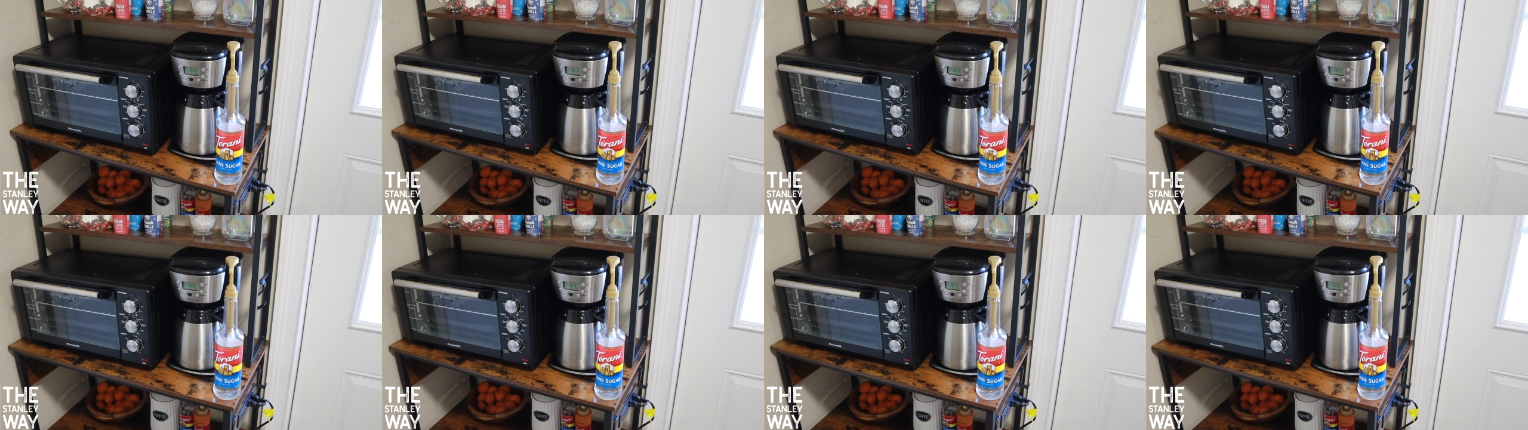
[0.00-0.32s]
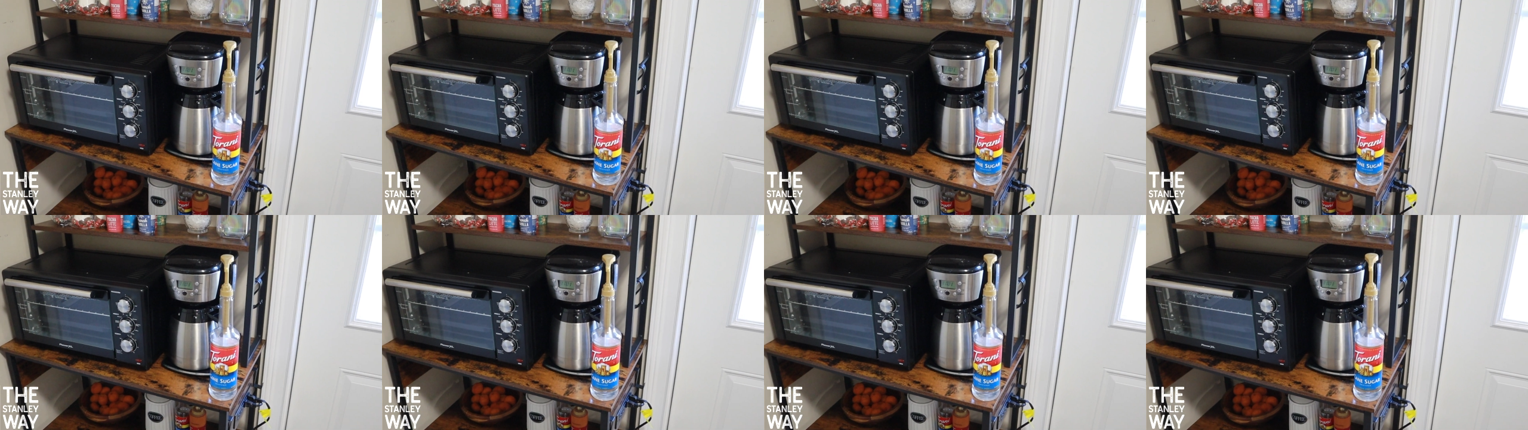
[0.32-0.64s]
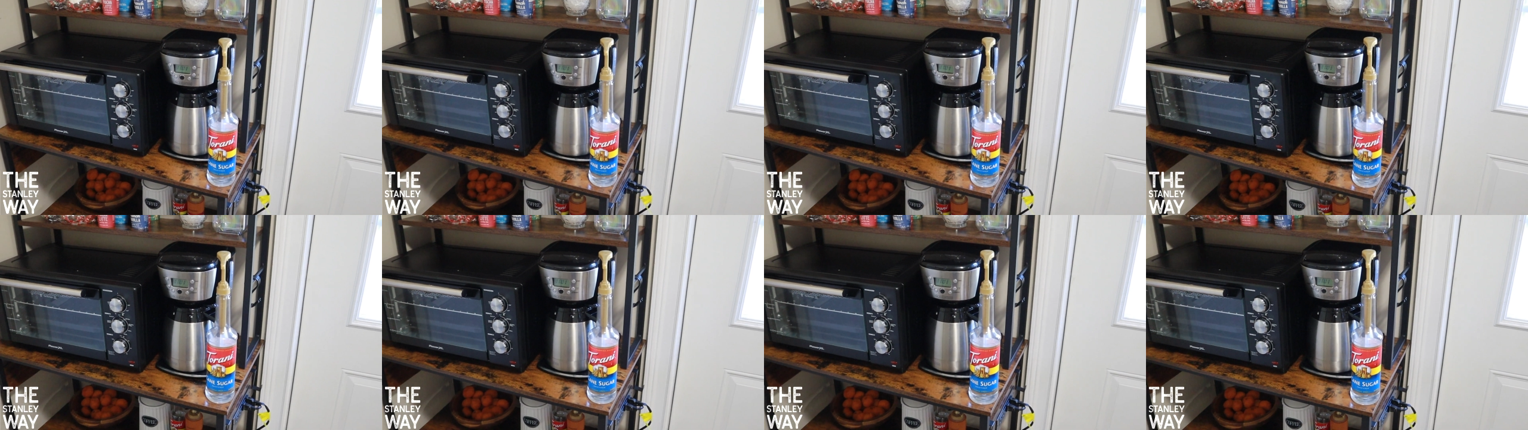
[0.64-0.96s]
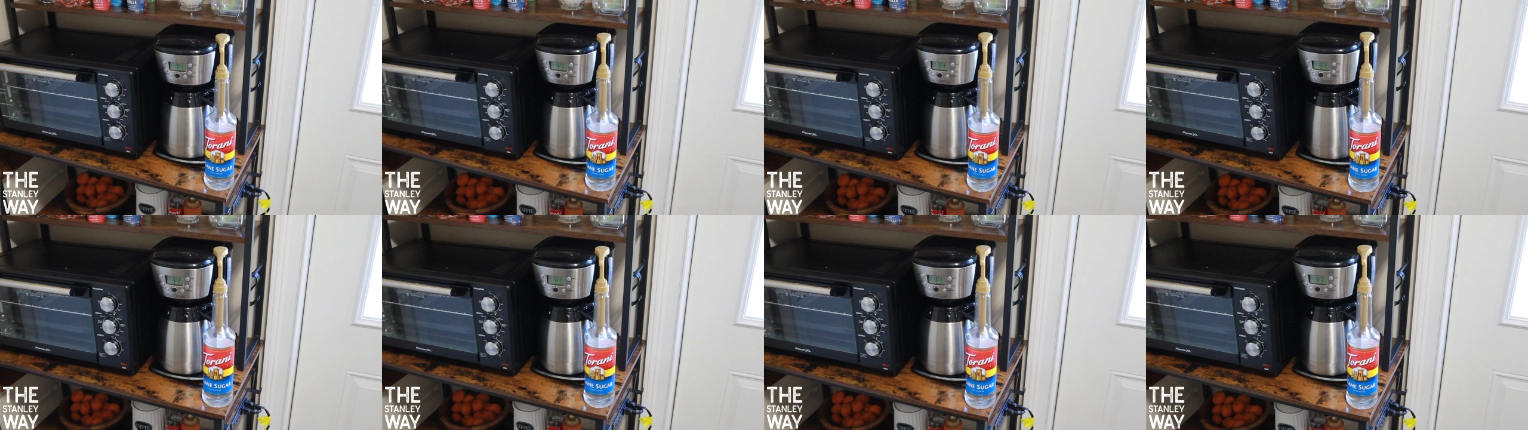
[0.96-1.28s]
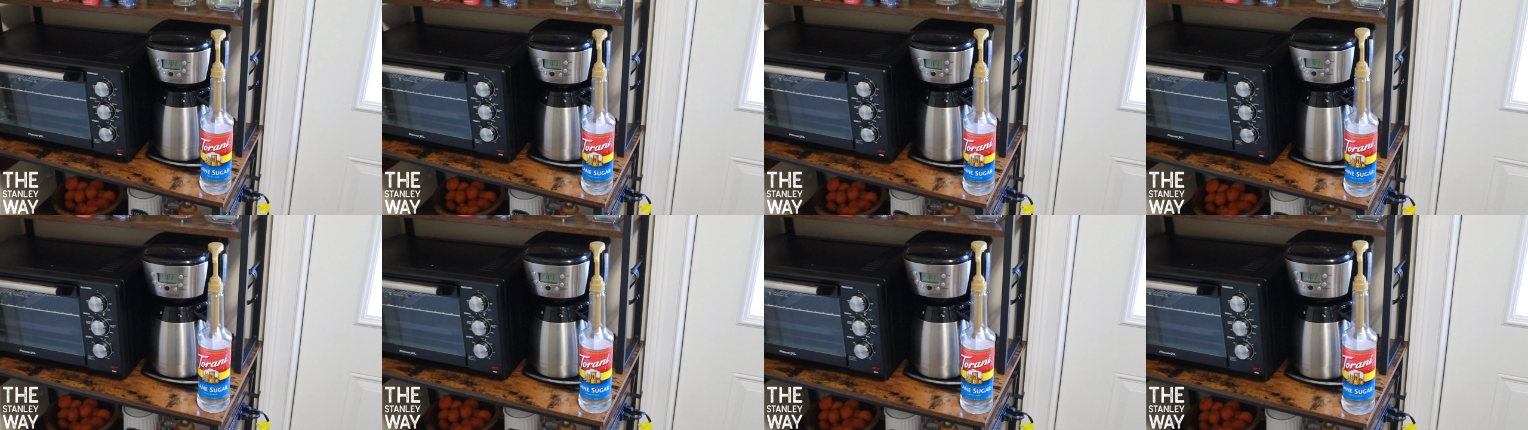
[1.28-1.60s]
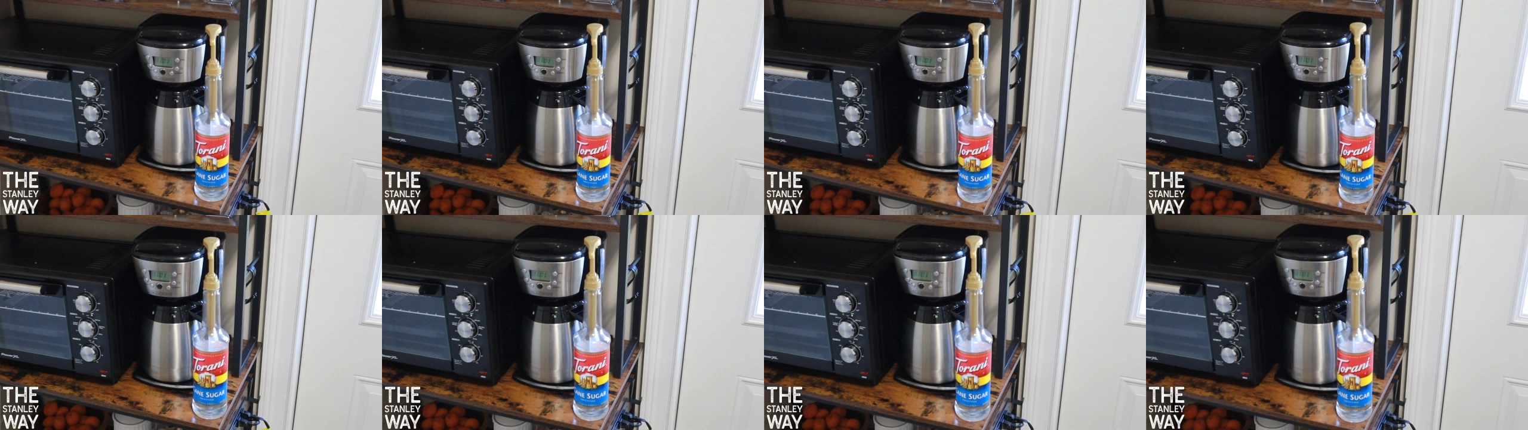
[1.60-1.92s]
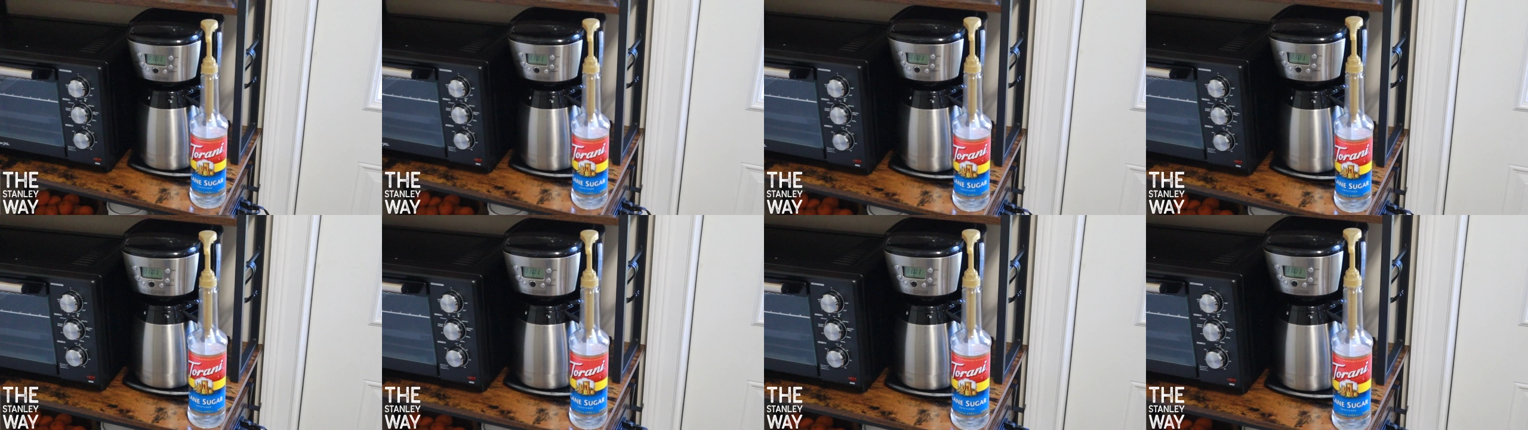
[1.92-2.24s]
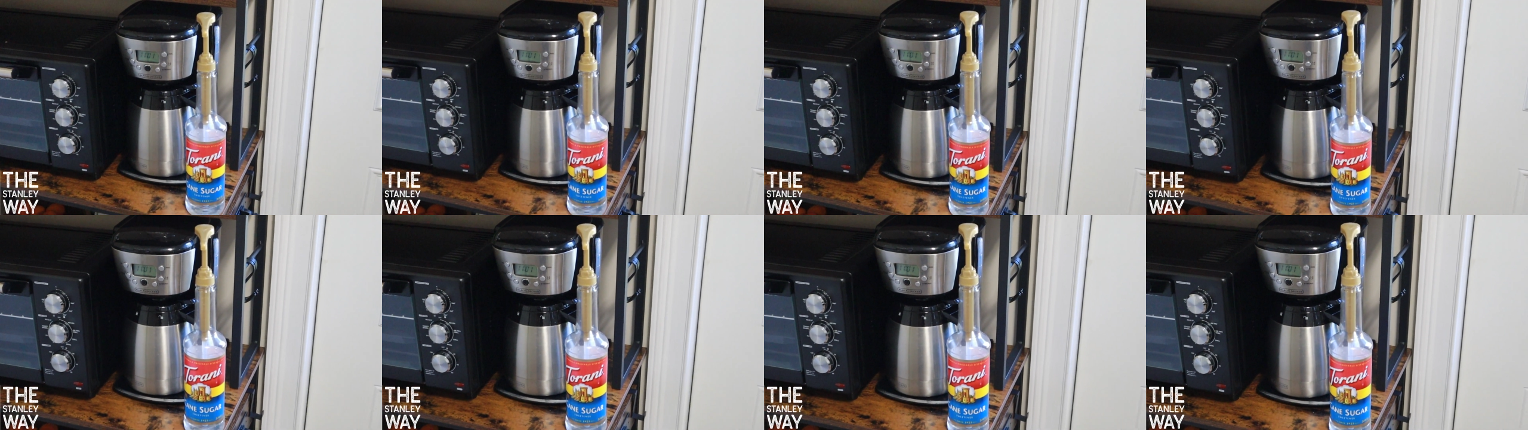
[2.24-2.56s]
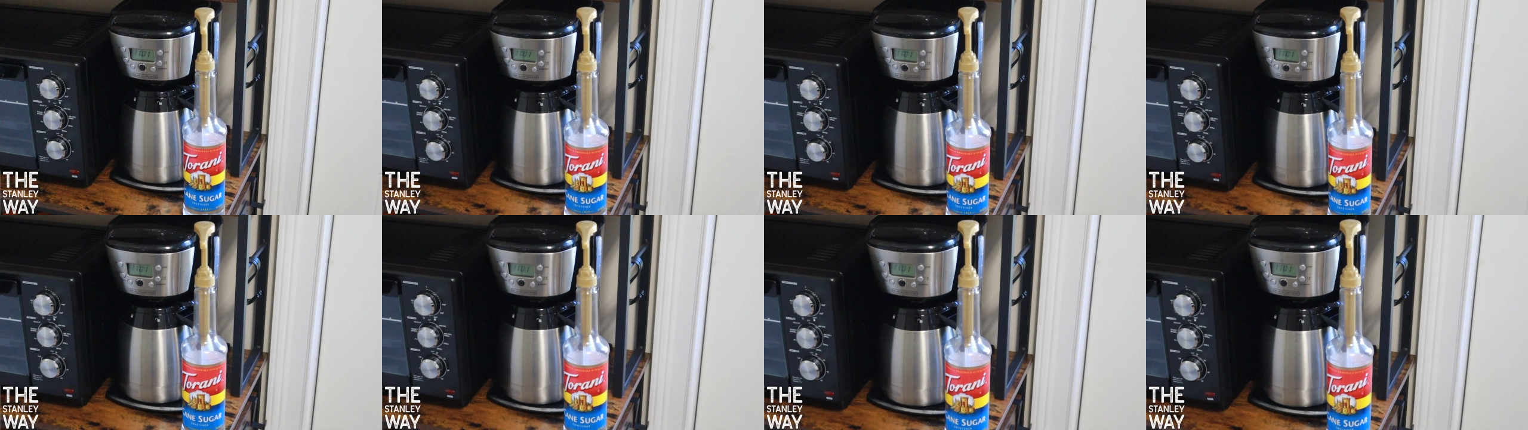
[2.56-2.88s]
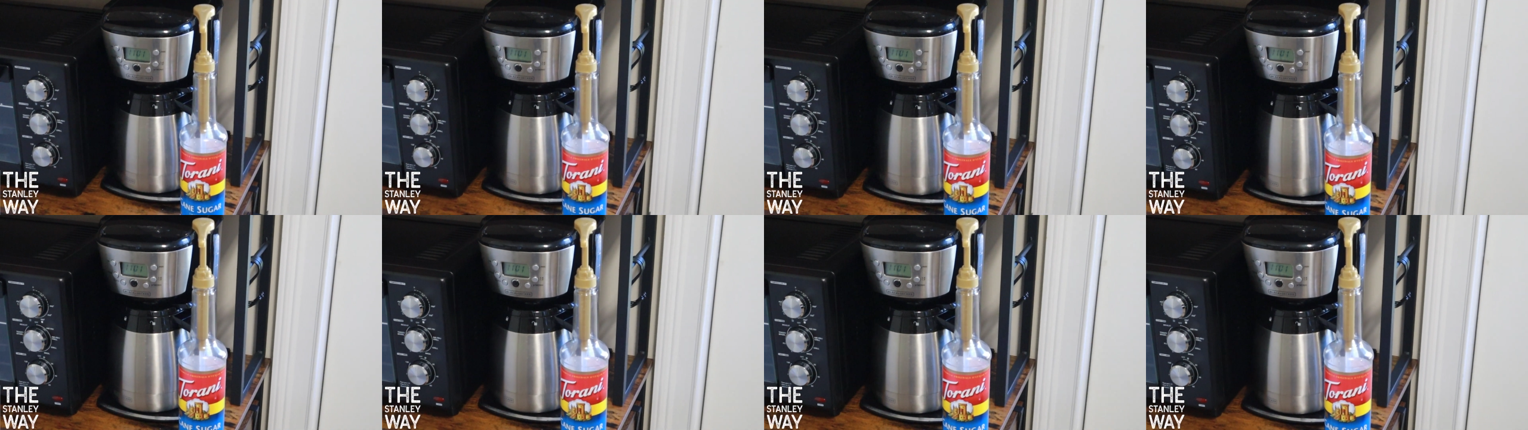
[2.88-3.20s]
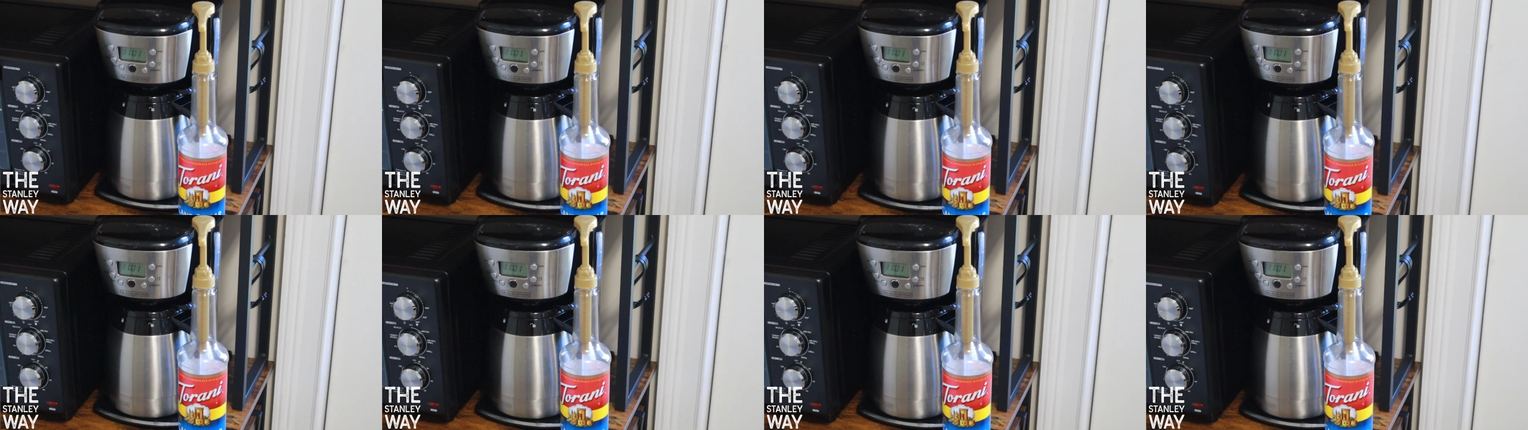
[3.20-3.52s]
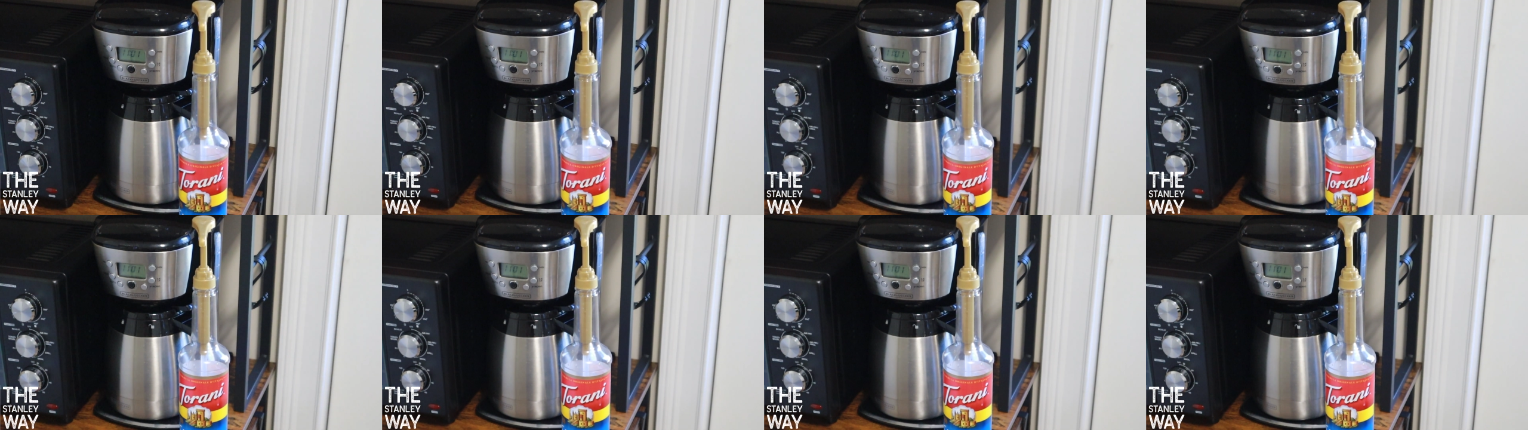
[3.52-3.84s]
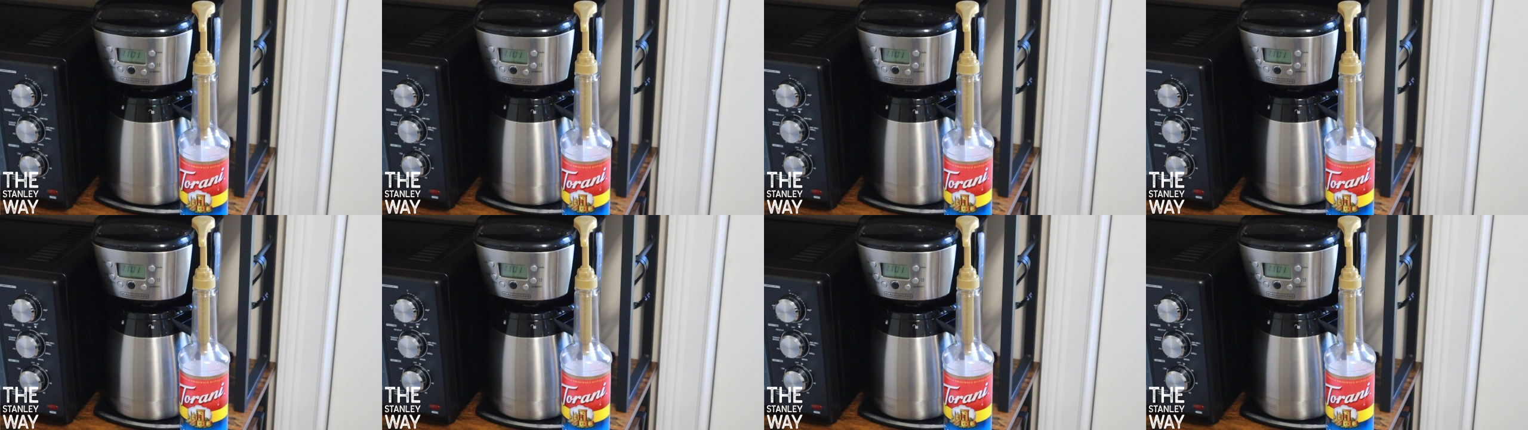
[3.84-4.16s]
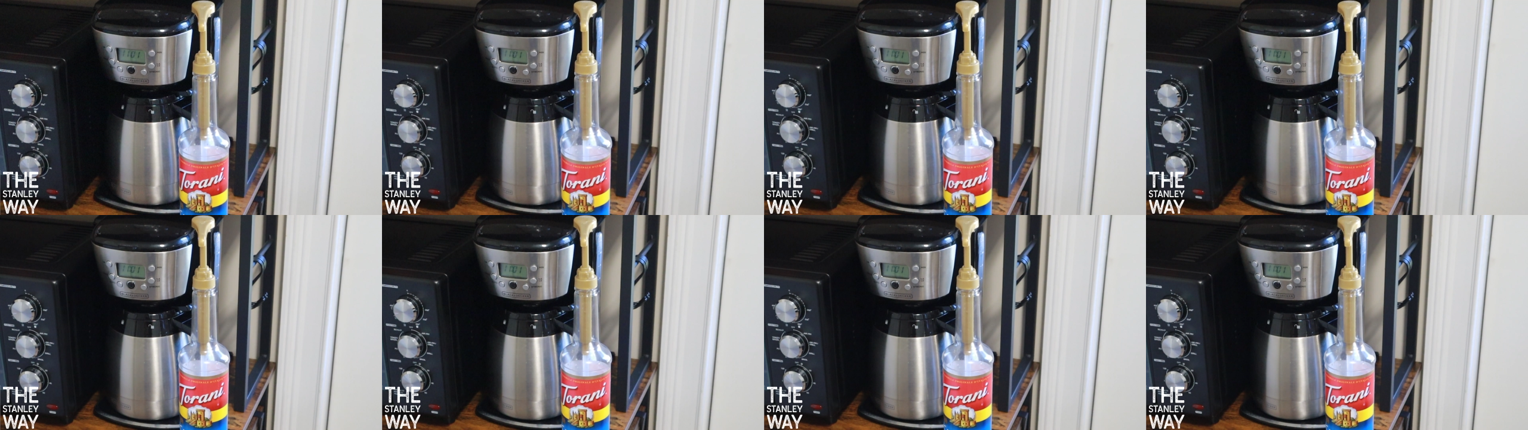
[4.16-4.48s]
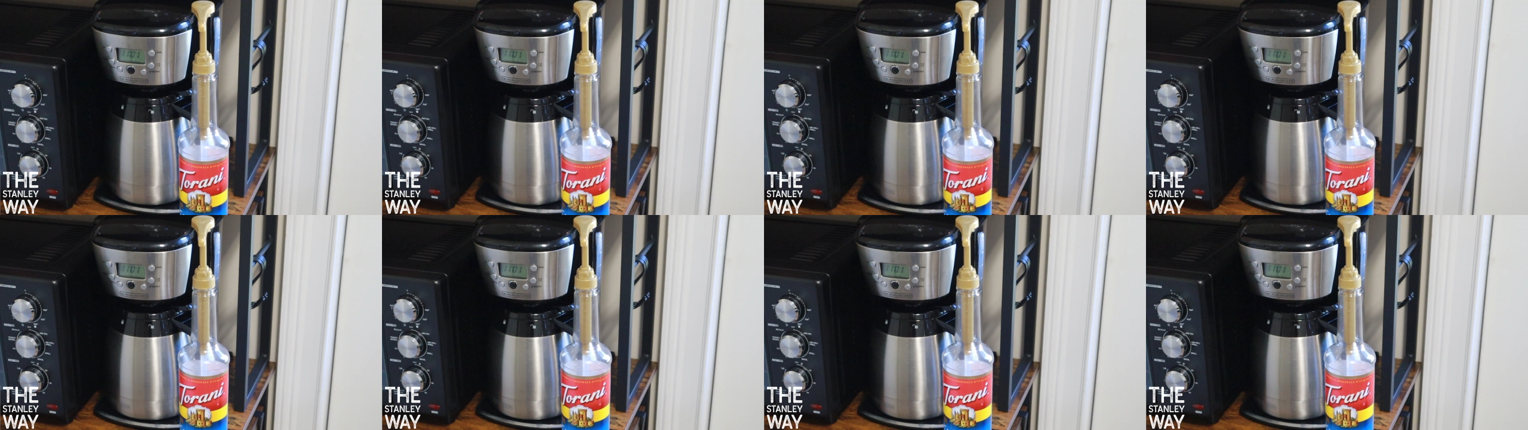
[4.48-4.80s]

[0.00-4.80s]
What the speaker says: [unreadable: no face in view]